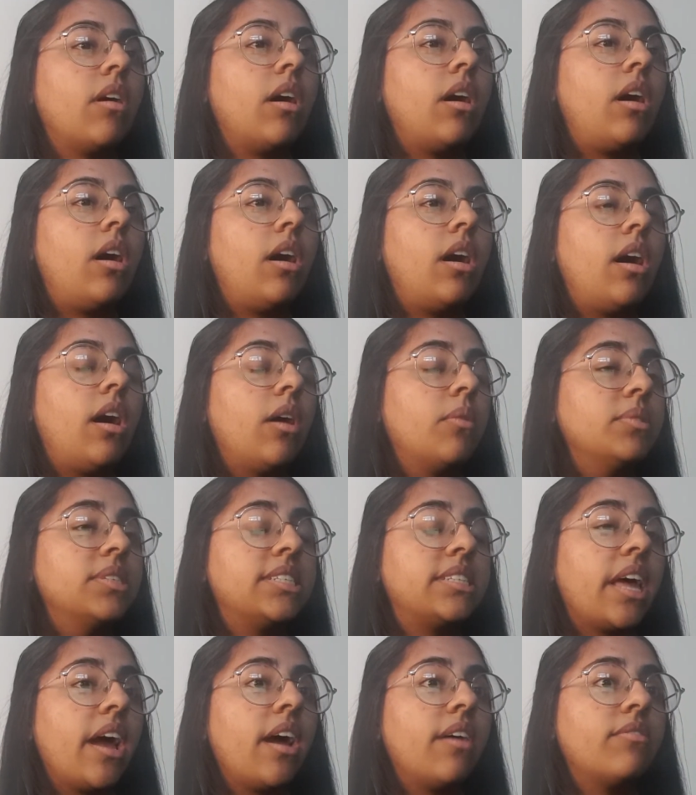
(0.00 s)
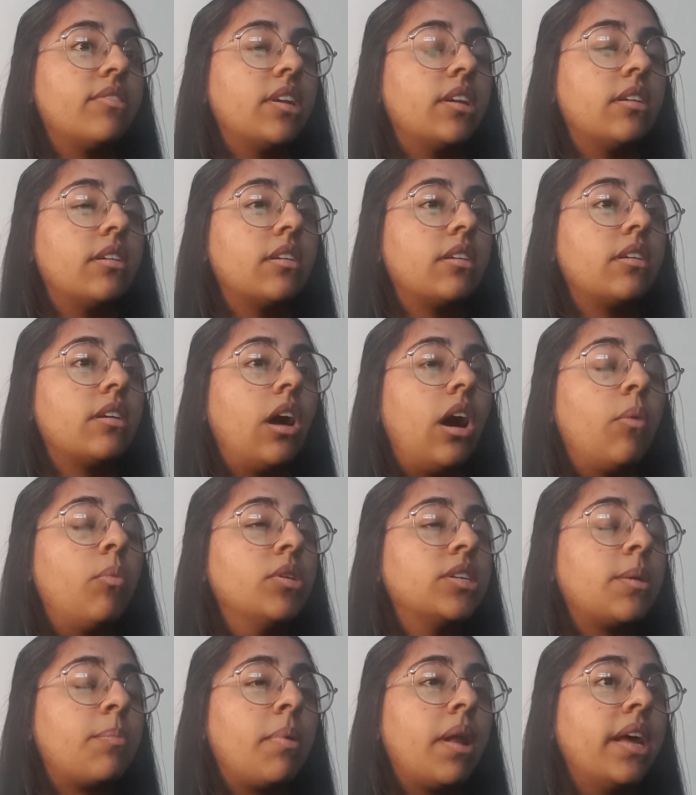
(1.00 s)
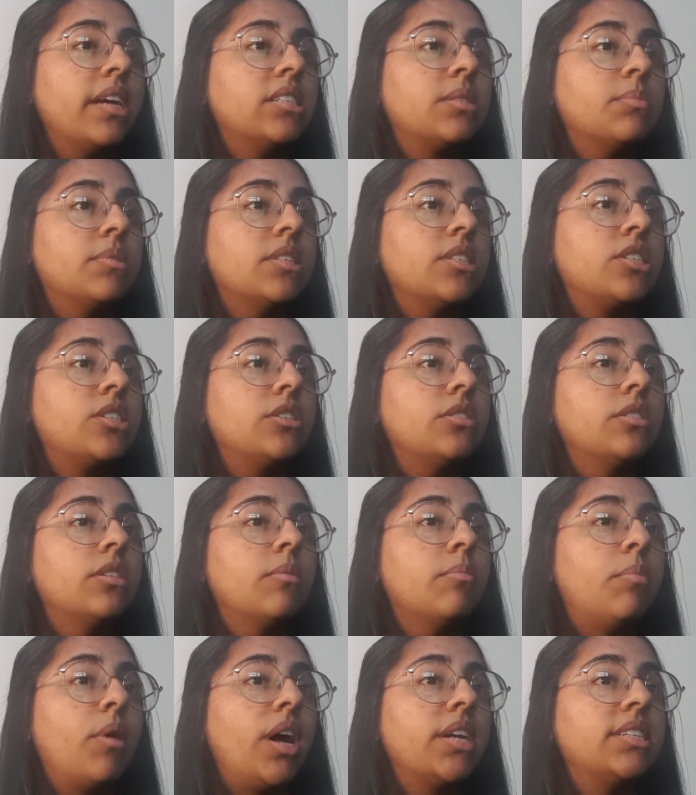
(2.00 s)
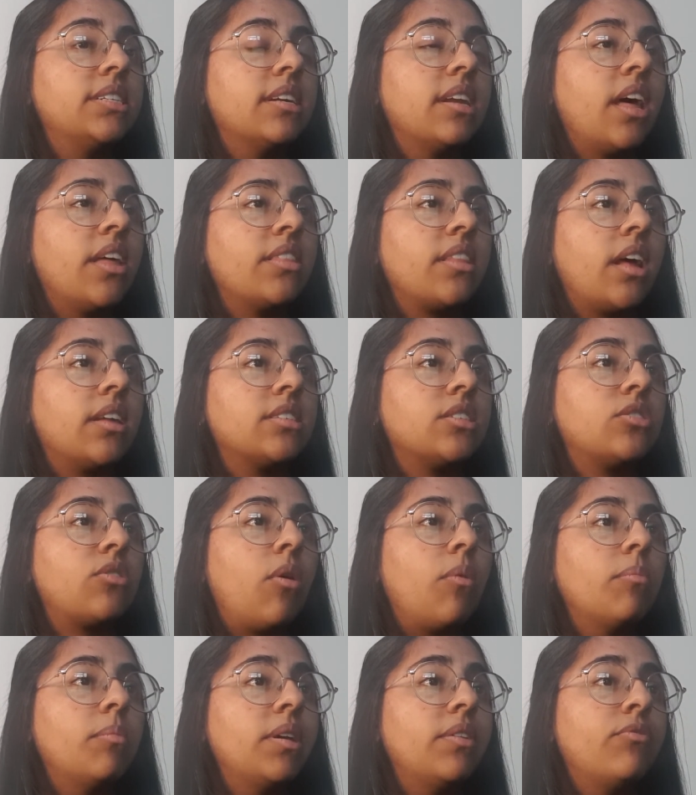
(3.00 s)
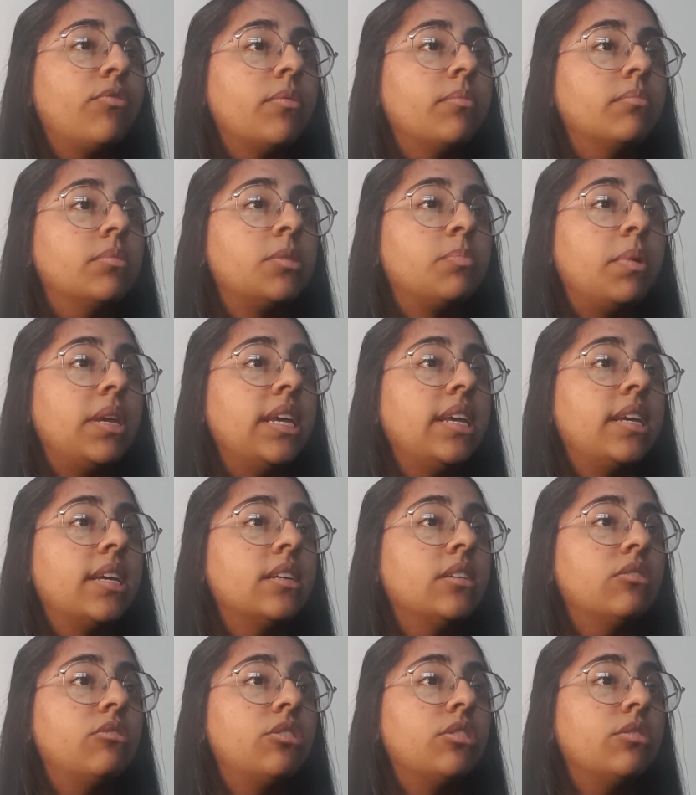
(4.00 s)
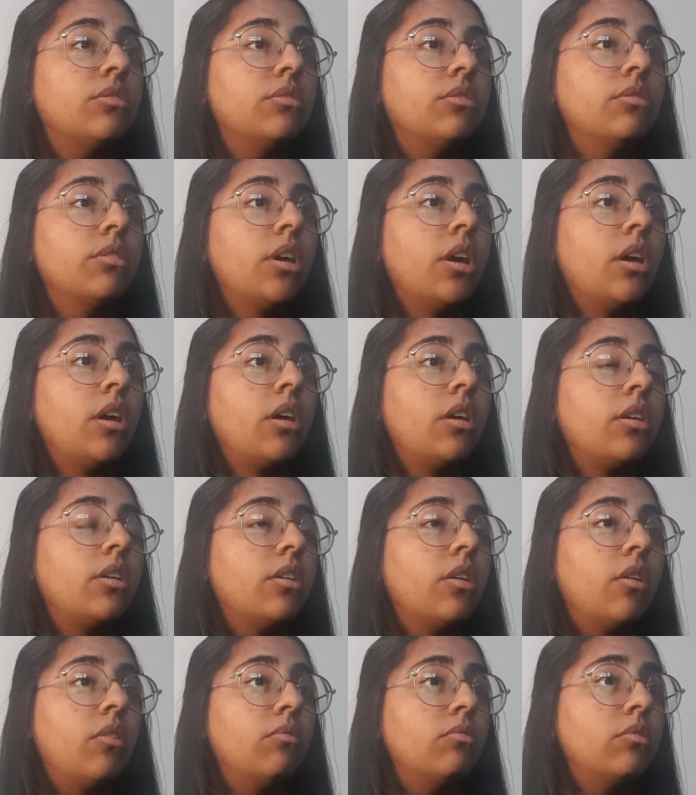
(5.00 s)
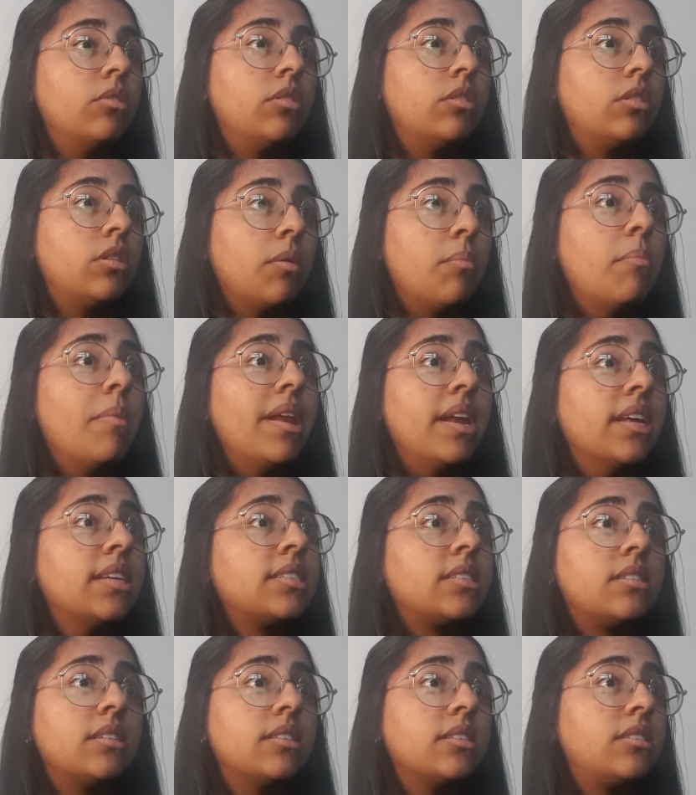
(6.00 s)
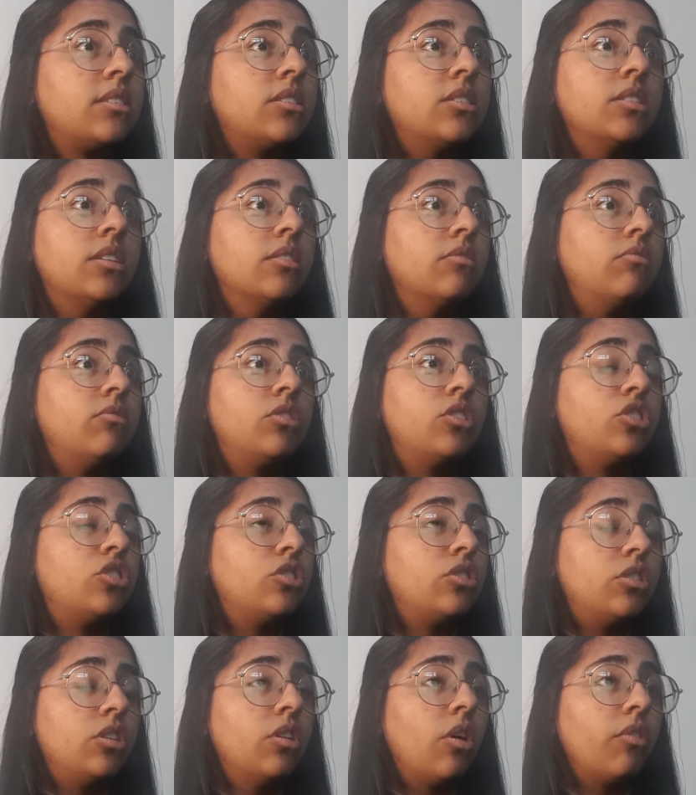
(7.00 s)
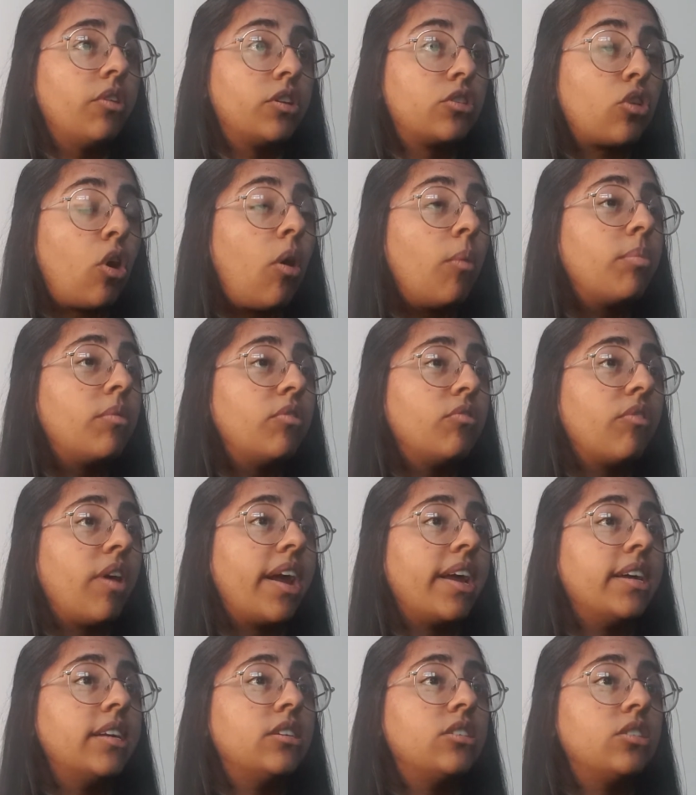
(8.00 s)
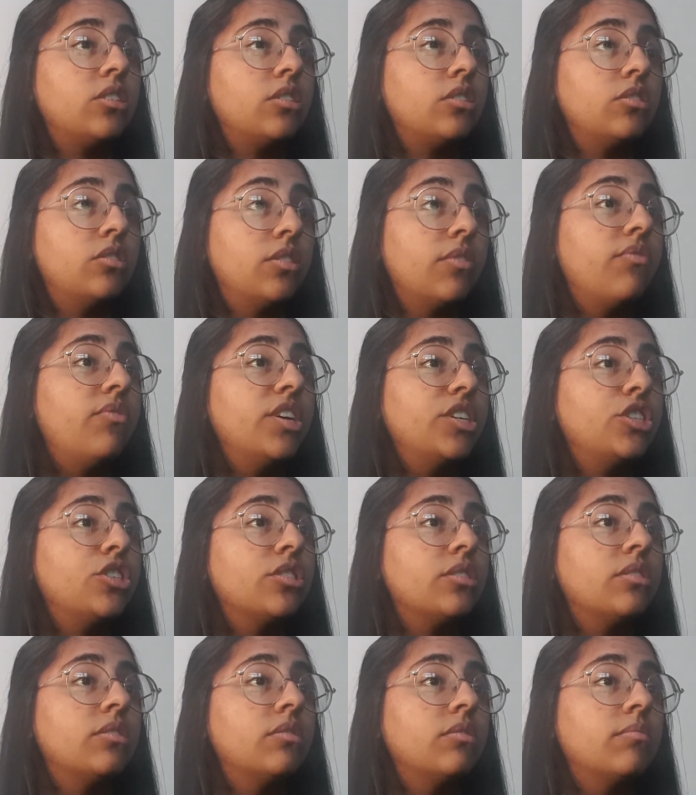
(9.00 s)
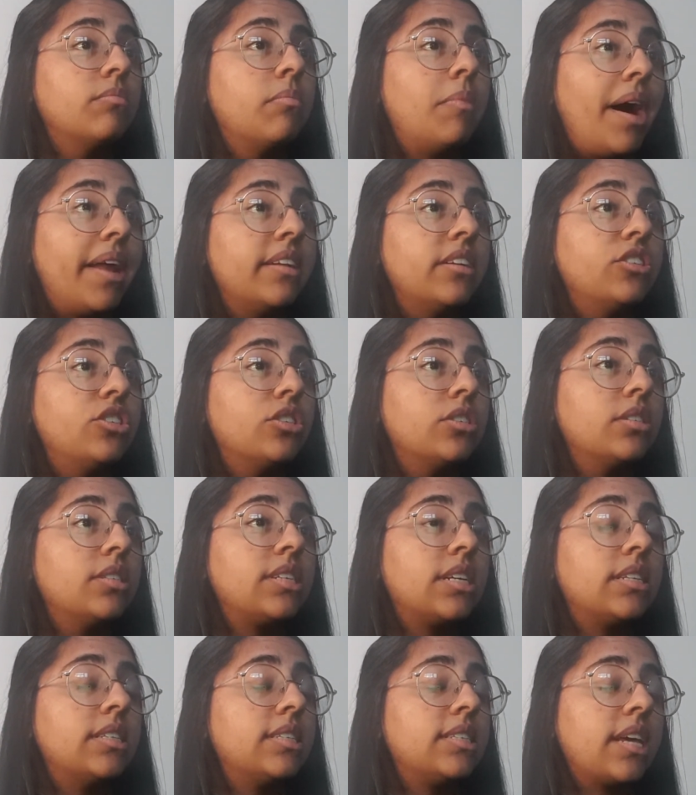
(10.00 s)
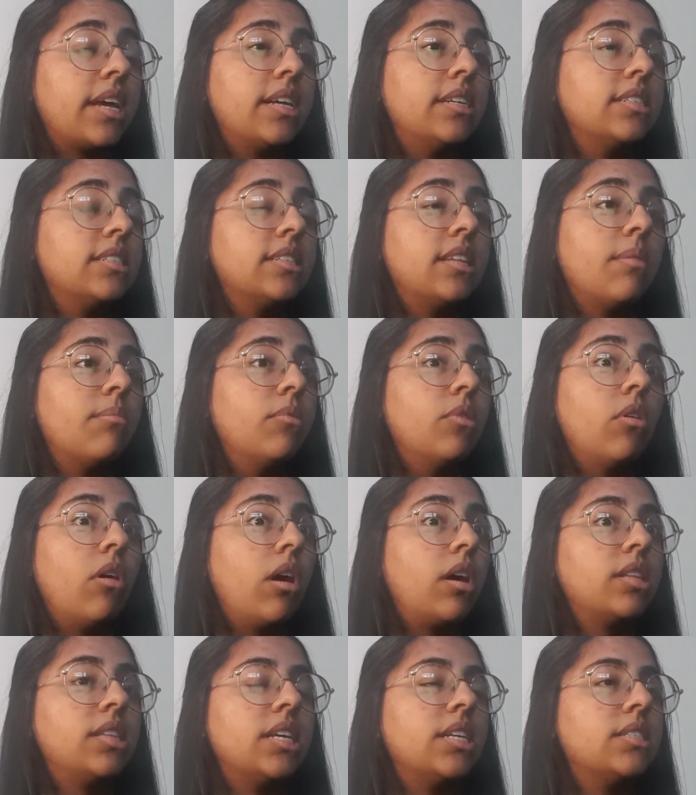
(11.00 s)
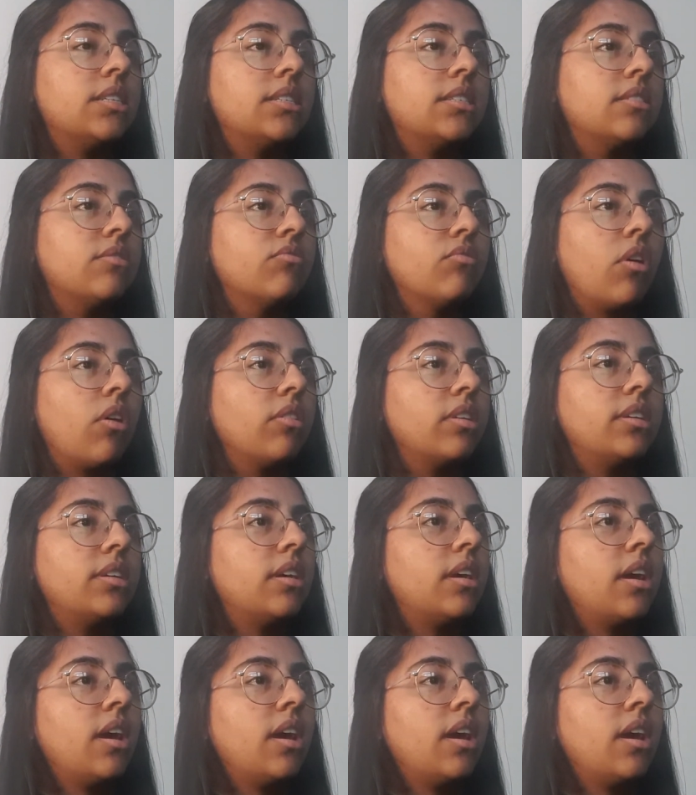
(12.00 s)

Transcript: I was there and I was a placement student, but I didn't let that stop me from speaking to, the ministers, to the, the top grade division managers, and saying to them, look, this isn't right.